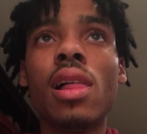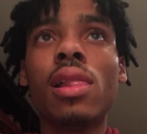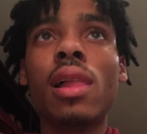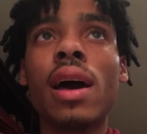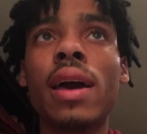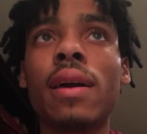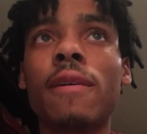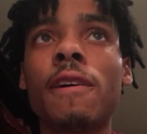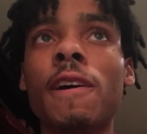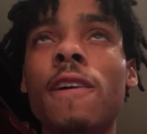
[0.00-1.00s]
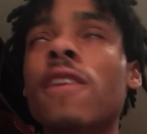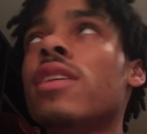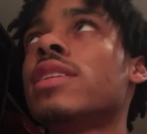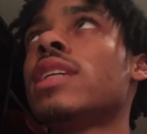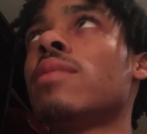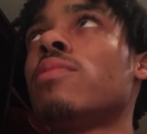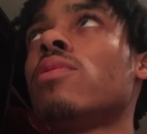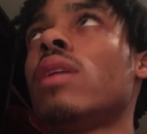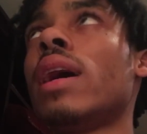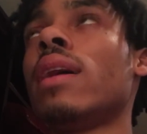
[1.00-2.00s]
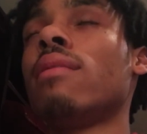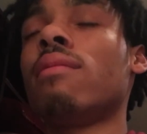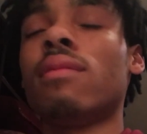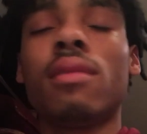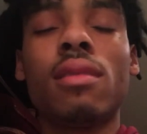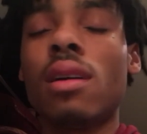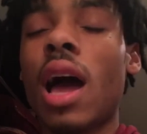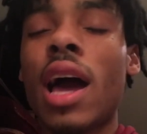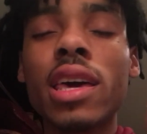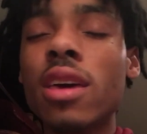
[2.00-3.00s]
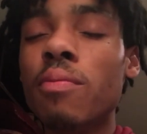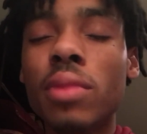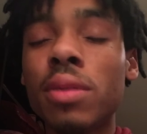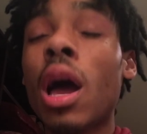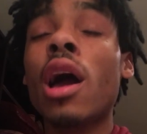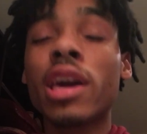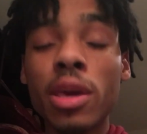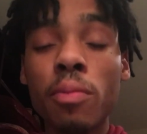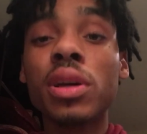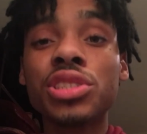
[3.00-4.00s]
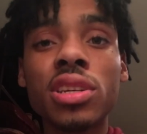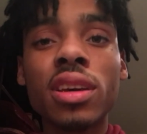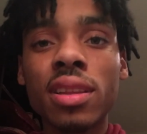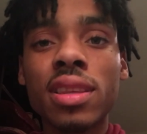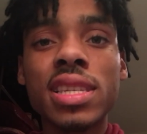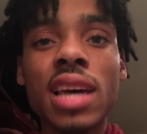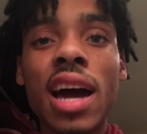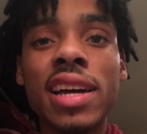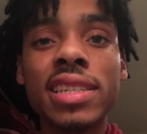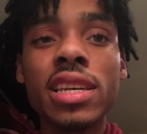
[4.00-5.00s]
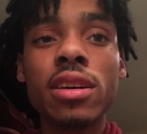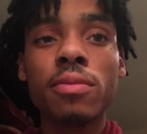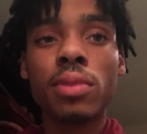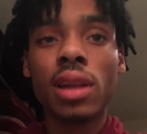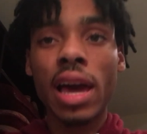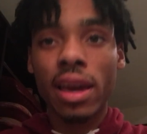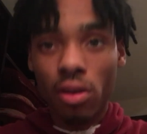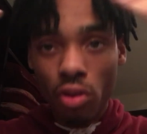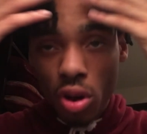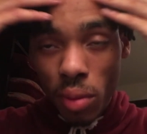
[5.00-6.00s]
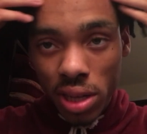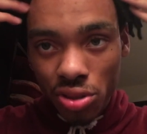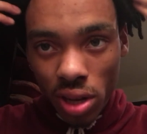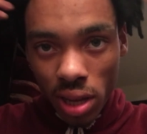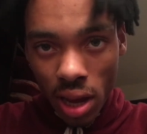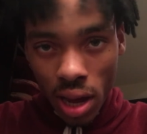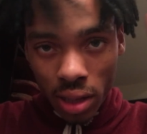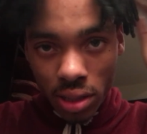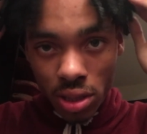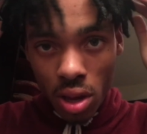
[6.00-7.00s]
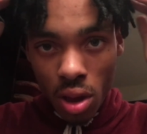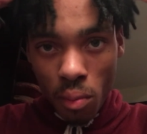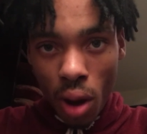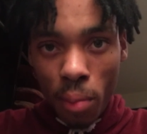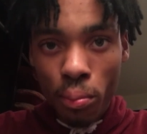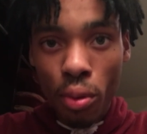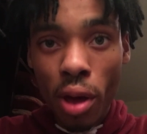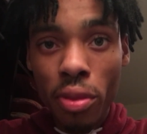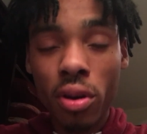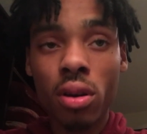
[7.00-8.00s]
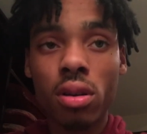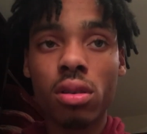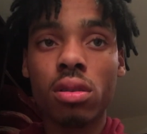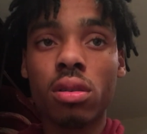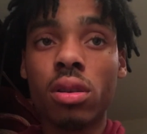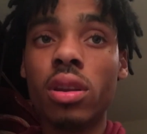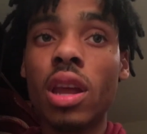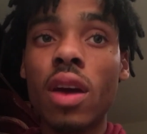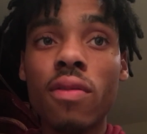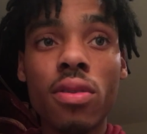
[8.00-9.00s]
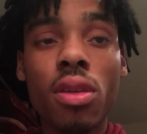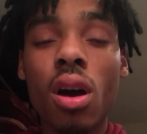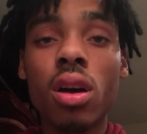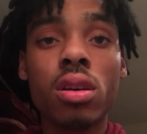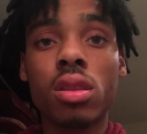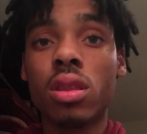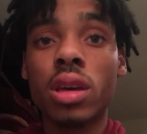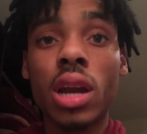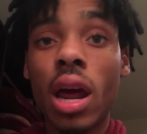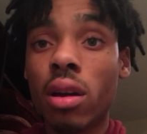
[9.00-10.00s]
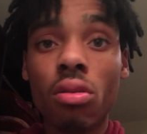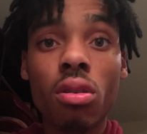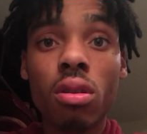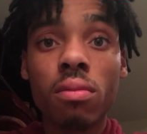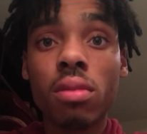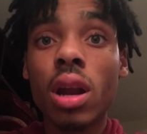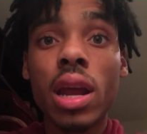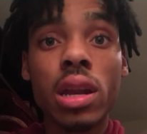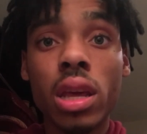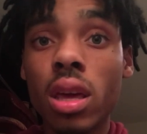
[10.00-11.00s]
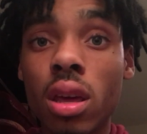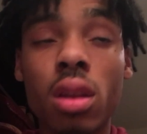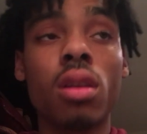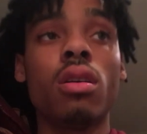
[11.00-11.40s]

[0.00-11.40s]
Like, good example, like, I keep I keep mentioning this idea, but like growing my dreadlocks, my brother never thought that I grow them, but I did